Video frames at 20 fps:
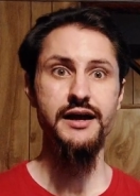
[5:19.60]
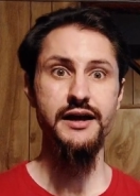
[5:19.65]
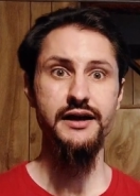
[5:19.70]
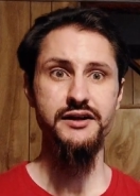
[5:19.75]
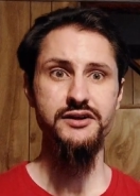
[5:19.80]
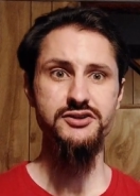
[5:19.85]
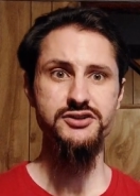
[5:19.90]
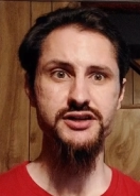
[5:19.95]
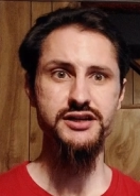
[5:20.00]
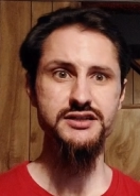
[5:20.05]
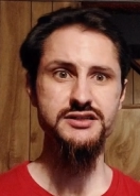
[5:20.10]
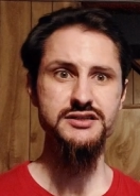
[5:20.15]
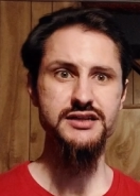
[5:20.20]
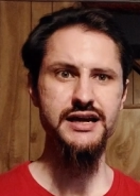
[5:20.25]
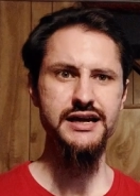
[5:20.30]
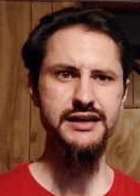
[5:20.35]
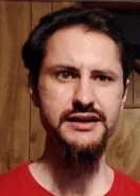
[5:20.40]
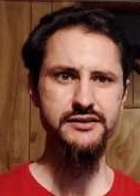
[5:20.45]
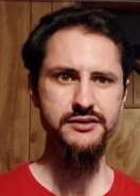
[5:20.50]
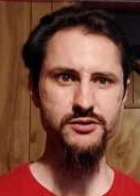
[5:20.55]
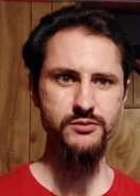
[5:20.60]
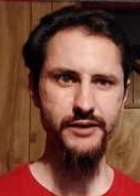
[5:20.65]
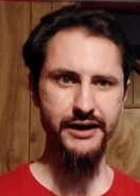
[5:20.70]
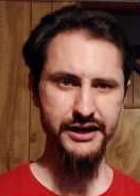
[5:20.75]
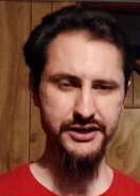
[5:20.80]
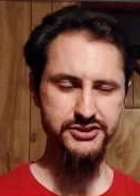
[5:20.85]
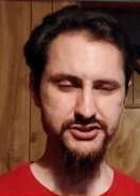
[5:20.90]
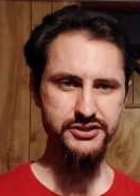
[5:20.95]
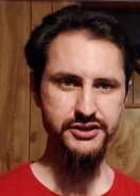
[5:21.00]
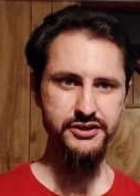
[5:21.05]
And just like in the
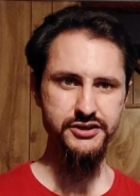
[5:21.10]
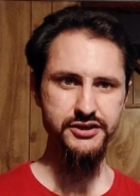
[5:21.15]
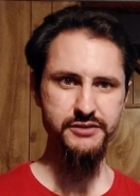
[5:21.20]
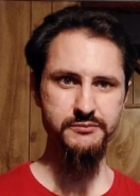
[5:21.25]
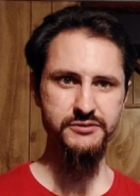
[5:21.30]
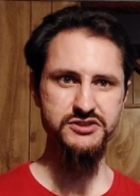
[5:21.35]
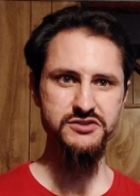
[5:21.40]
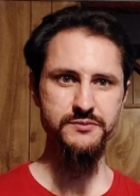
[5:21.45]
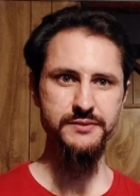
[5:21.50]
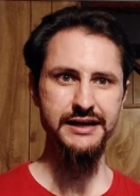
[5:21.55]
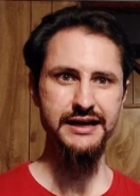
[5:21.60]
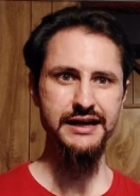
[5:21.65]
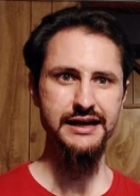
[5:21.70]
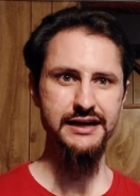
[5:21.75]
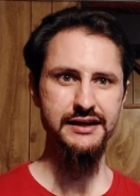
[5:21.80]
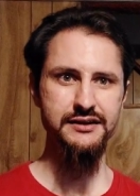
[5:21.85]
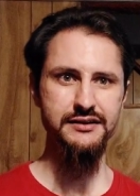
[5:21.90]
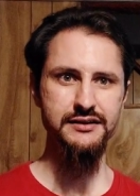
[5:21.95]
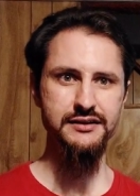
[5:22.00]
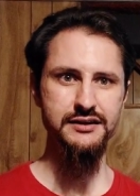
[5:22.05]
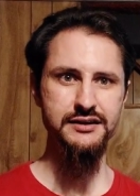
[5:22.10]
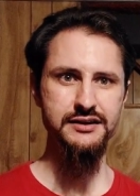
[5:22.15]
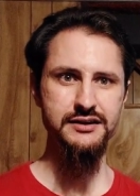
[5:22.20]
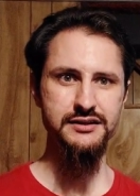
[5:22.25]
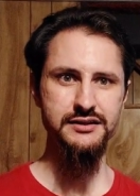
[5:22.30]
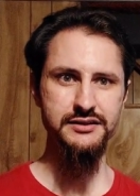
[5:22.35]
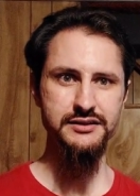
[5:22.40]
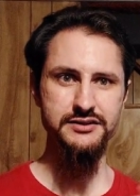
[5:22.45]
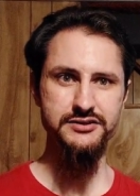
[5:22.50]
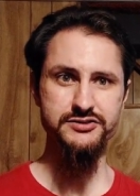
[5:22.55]
rational numbers, we had
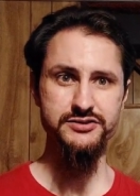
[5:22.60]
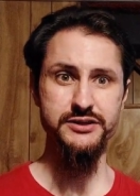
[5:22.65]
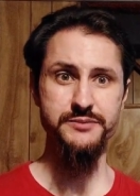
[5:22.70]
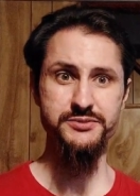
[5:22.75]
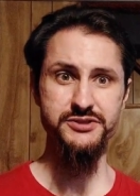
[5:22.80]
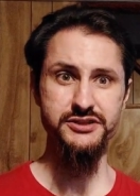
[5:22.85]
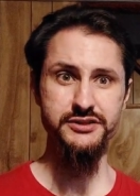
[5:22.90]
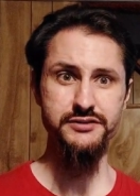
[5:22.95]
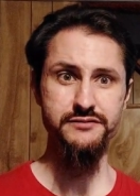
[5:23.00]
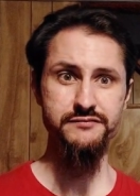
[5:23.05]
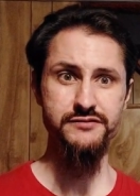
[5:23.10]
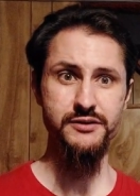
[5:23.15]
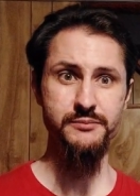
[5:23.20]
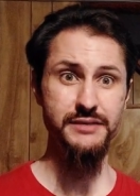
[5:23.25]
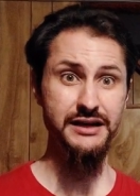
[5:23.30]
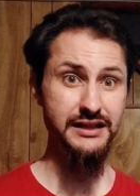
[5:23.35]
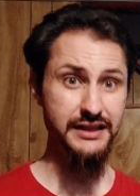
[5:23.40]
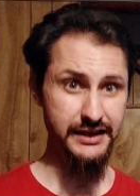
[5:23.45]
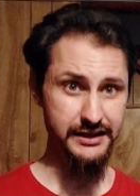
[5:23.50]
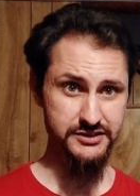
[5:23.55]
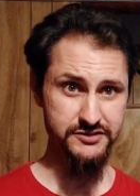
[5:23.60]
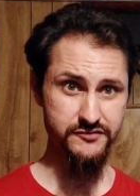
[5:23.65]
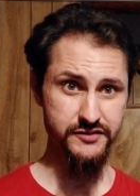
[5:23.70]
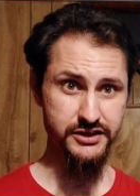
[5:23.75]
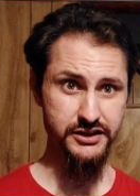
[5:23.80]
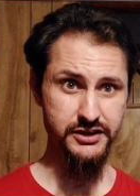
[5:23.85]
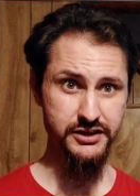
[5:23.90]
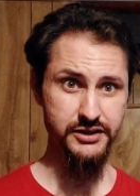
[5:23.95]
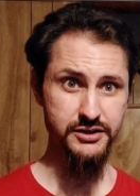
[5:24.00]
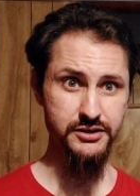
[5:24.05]
the description from my last
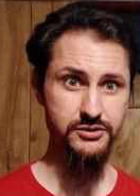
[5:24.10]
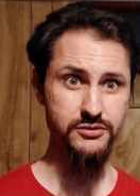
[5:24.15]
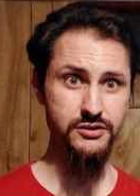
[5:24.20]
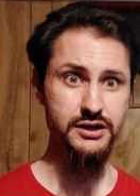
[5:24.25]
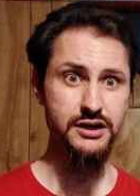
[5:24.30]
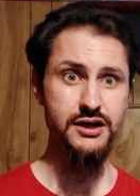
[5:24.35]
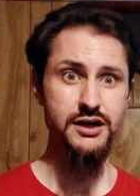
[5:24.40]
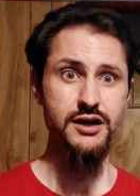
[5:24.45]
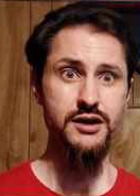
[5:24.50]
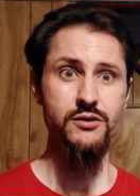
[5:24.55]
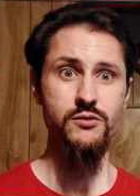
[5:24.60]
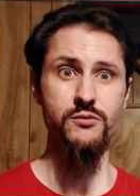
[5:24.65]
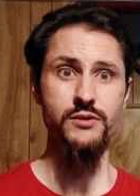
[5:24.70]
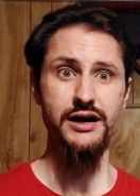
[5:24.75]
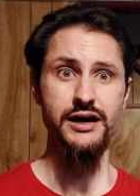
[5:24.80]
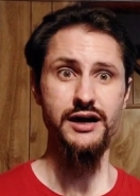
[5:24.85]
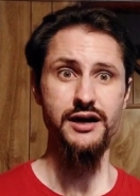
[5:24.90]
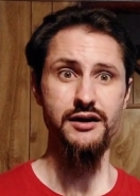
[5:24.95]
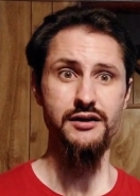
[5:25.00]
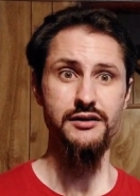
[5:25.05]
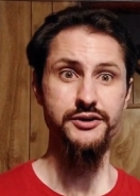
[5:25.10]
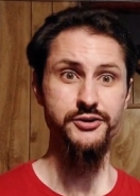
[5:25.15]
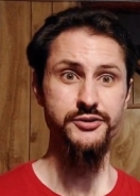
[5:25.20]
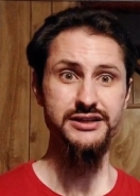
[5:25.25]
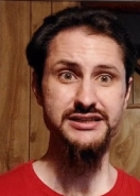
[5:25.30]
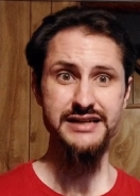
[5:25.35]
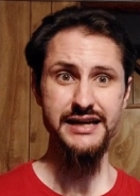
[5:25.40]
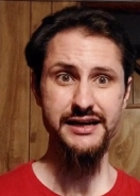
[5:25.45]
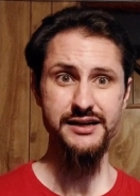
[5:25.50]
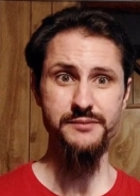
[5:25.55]
video where you
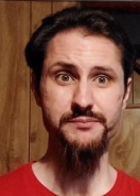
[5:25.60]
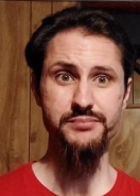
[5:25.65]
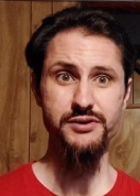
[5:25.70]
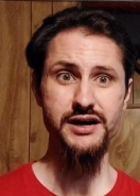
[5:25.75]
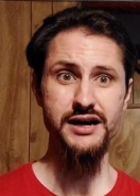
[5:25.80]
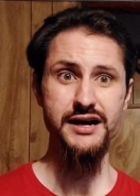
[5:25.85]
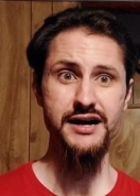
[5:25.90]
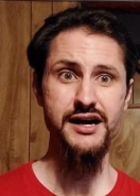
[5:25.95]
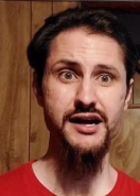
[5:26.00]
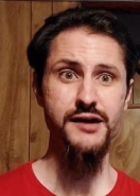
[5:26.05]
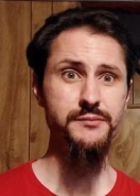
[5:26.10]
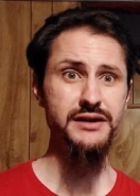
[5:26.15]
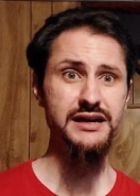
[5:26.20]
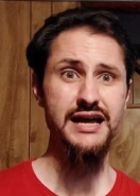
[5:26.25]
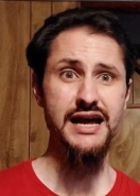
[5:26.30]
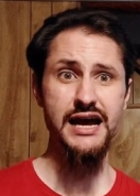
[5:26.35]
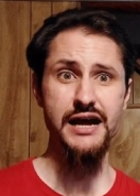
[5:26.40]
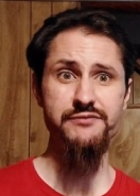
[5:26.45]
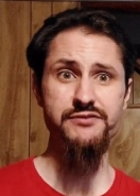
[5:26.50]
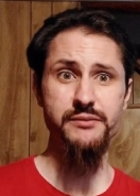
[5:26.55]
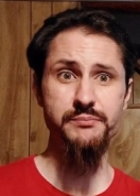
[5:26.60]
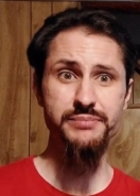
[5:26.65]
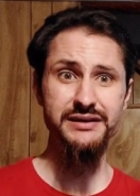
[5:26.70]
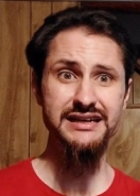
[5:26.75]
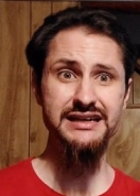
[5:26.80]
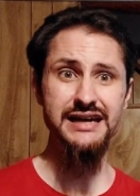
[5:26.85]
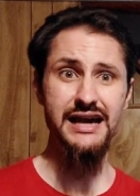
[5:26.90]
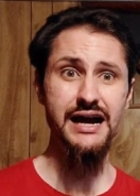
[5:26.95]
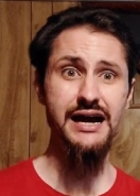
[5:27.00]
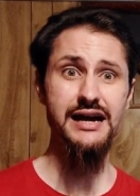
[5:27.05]
can take a prime and have a
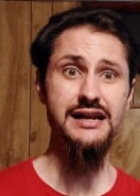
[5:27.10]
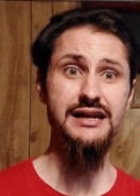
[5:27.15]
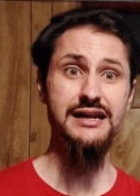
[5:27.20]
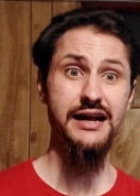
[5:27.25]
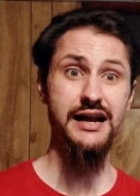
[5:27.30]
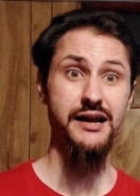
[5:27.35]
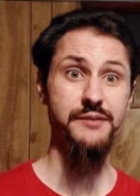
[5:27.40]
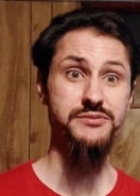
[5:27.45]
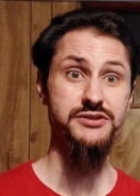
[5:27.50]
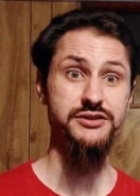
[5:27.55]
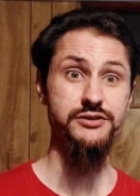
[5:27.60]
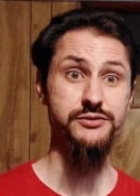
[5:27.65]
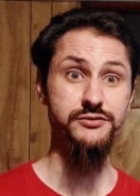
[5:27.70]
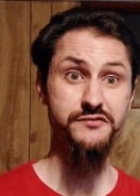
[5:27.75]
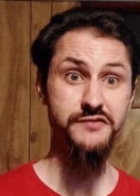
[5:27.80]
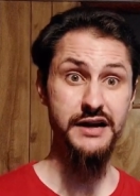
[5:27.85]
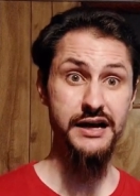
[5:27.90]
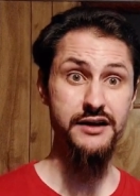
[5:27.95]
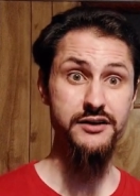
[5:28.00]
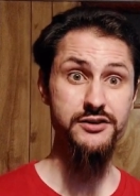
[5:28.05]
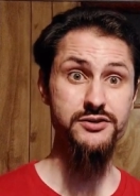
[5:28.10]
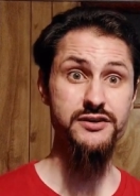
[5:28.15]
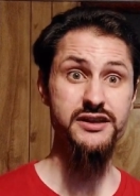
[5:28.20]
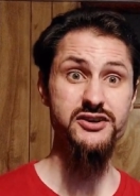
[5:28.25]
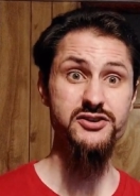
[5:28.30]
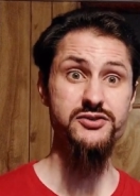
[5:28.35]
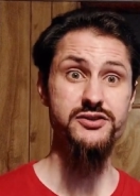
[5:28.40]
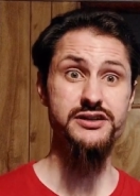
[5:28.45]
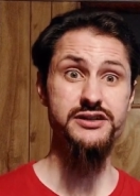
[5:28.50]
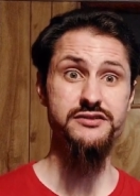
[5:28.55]
p-adic absolute value
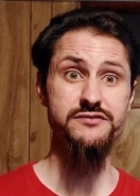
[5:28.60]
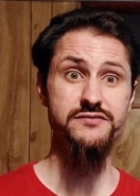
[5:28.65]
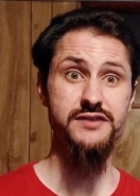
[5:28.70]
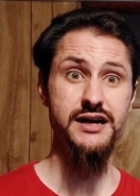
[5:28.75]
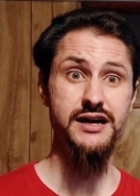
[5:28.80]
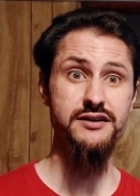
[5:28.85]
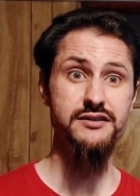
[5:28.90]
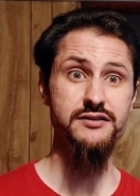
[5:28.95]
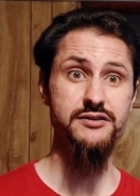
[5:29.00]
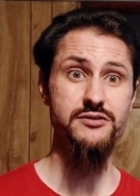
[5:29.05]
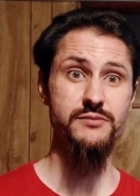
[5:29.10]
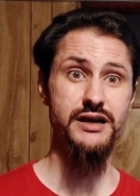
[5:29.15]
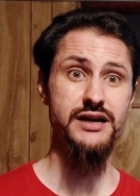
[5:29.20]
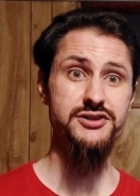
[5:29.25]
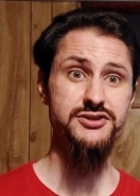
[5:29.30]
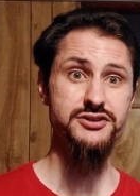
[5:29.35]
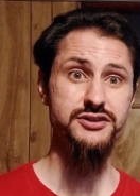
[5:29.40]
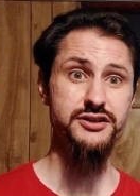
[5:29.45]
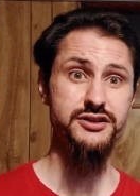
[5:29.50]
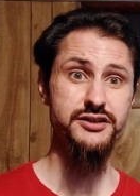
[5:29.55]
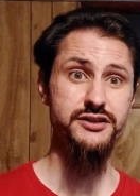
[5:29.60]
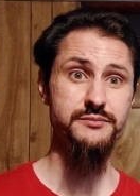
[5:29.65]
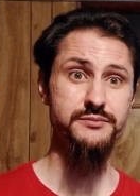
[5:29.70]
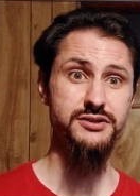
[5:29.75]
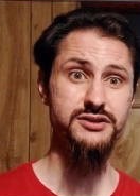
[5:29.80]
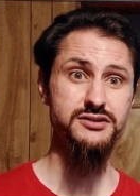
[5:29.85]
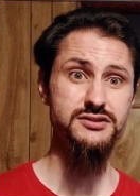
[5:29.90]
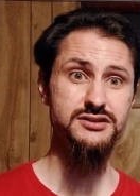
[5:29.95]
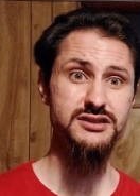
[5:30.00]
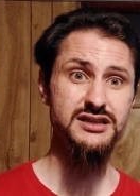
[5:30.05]
that you can define on the rational
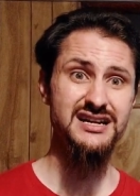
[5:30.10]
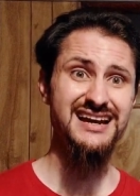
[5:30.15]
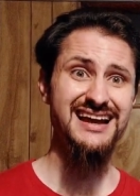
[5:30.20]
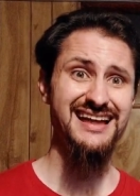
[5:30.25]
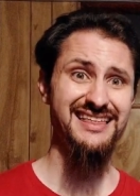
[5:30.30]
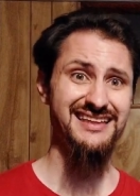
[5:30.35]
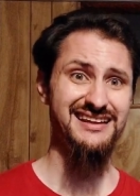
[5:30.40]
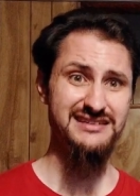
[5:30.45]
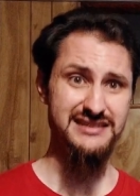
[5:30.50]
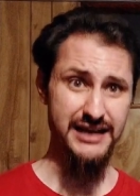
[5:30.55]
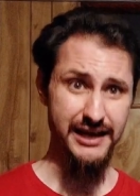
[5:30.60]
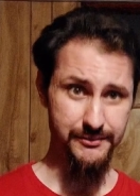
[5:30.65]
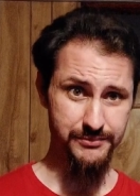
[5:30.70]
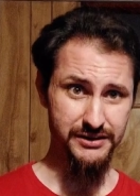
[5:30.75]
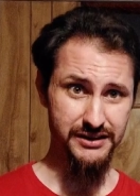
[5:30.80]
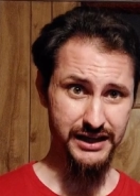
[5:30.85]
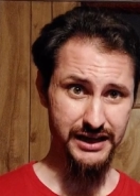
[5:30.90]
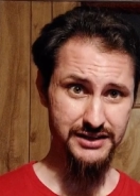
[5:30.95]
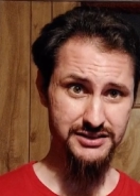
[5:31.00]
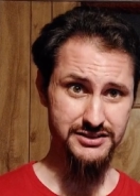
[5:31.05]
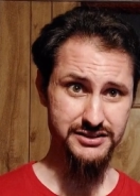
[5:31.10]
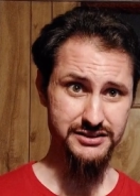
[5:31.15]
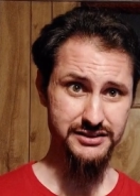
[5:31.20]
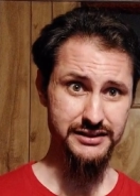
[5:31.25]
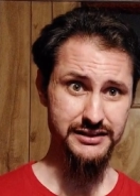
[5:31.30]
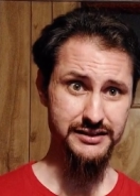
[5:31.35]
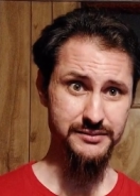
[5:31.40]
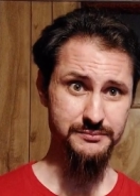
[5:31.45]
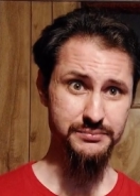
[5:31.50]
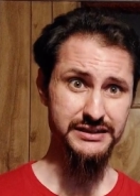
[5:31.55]
numbers, and then
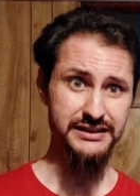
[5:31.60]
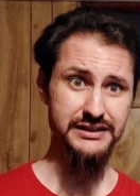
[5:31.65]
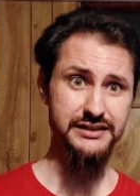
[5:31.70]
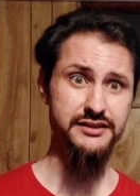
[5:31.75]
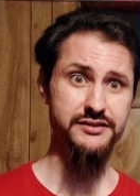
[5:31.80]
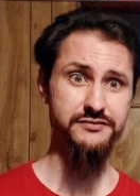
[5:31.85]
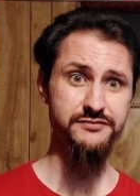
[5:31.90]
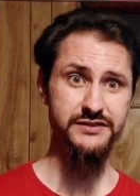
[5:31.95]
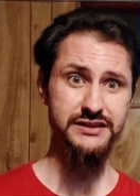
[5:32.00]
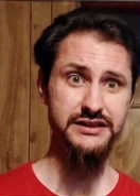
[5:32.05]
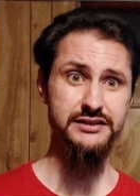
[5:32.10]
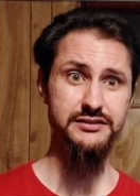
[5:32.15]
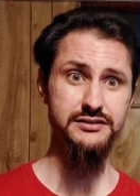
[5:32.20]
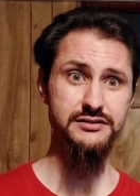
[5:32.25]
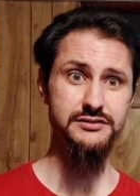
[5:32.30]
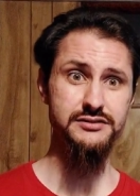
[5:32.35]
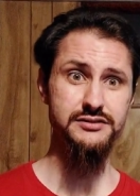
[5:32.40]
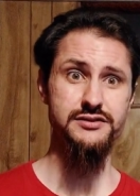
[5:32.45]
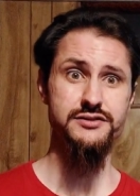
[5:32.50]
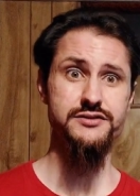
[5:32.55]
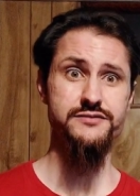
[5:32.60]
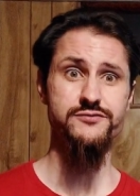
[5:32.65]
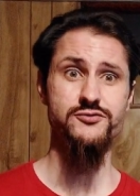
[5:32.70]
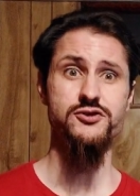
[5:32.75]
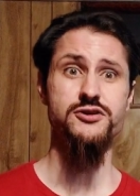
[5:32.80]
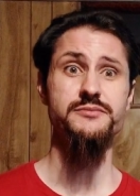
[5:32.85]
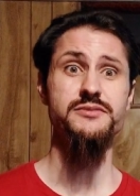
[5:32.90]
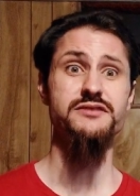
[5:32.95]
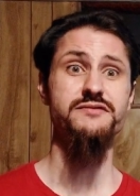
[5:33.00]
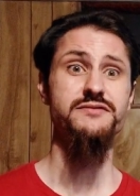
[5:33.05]
topologically complete the field to
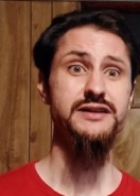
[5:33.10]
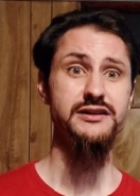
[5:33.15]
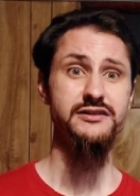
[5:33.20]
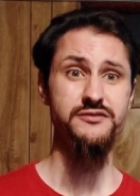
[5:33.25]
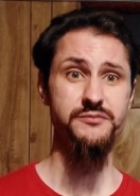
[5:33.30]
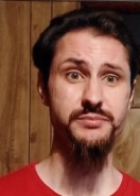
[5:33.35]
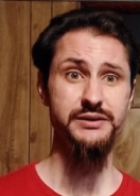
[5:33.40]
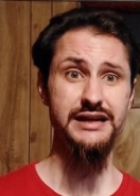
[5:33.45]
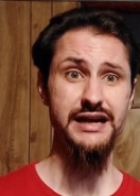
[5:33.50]
form the field of